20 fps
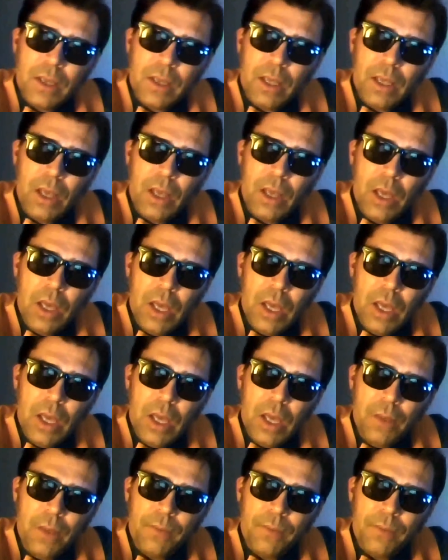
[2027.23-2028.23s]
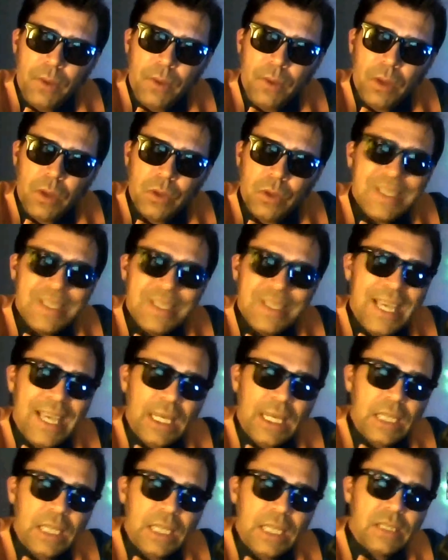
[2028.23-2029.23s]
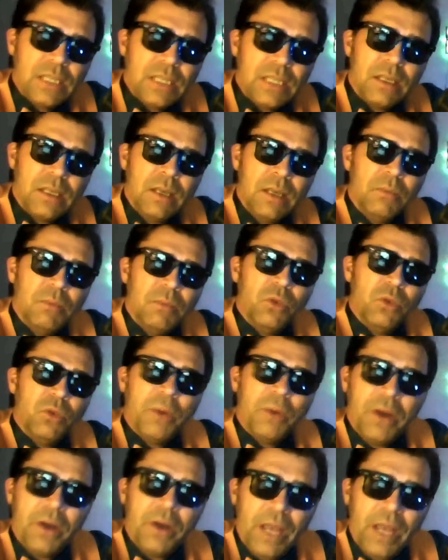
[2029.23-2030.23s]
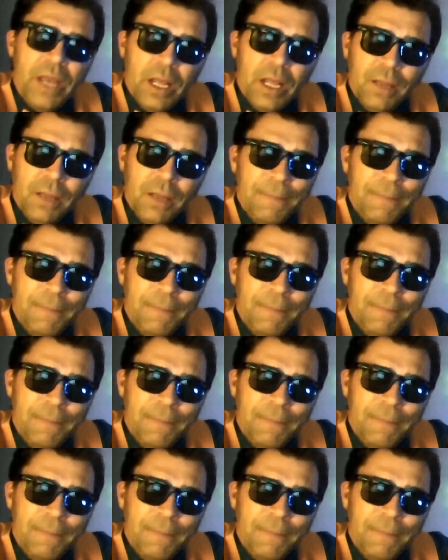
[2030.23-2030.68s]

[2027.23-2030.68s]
to sing is Blueberry Hill.